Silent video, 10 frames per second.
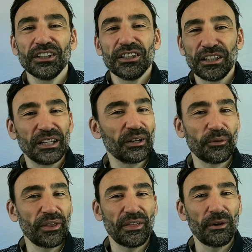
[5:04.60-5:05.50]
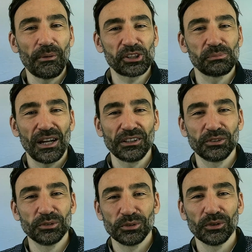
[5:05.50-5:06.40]
with how much money
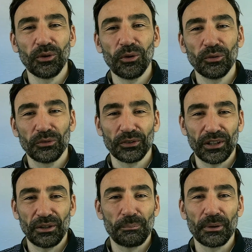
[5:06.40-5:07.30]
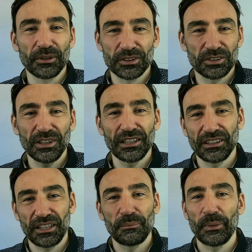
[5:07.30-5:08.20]
do you own to the other person, and they
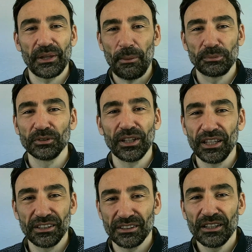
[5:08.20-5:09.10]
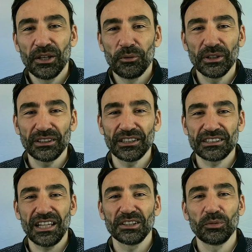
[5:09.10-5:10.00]
keep it up to date. When they
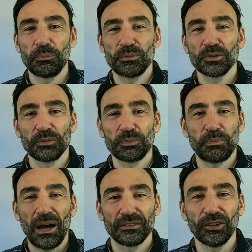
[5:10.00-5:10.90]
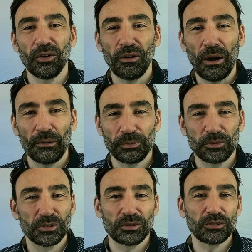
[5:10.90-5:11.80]
decide to
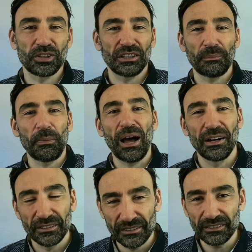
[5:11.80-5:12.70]
set apart,